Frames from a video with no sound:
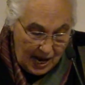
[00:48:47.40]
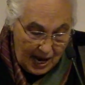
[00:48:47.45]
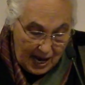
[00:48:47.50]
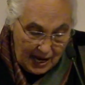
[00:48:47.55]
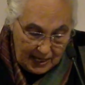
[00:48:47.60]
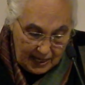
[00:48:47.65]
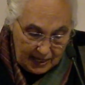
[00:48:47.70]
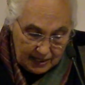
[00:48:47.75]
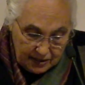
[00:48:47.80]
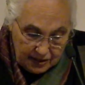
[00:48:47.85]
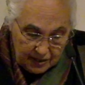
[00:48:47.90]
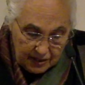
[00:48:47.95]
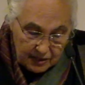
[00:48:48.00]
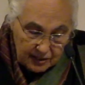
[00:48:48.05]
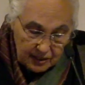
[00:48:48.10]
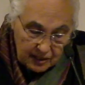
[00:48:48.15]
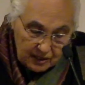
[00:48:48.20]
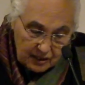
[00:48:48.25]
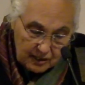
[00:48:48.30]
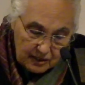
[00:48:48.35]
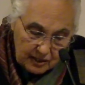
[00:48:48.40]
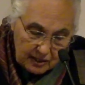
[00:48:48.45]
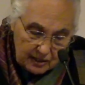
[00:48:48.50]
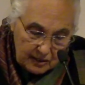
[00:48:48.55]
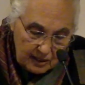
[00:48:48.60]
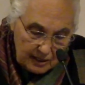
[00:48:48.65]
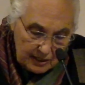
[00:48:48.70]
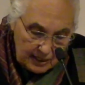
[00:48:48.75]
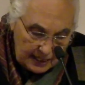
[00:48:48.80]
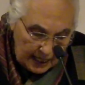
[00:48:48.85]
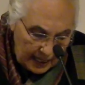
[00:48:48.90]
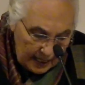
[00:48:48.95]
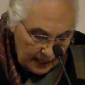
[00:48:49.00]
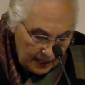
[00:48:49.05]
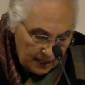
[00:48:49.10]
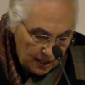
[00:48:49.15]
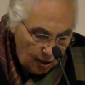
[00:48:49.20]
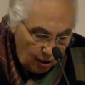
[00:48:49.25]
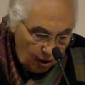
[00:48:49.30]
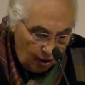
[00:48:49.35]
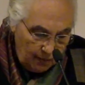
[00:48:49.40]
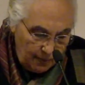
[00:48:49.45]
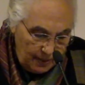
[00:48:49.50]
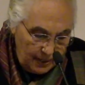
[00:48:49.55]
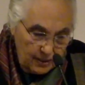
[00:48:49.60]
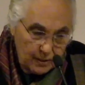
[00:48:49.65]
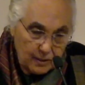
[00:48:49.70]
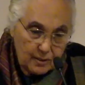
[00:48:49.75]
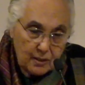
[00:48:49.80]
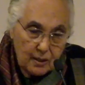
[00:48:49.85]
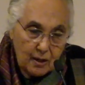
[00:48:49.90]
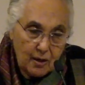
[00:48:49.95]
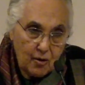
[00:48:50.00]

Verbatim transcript: And I think that this is a telling comment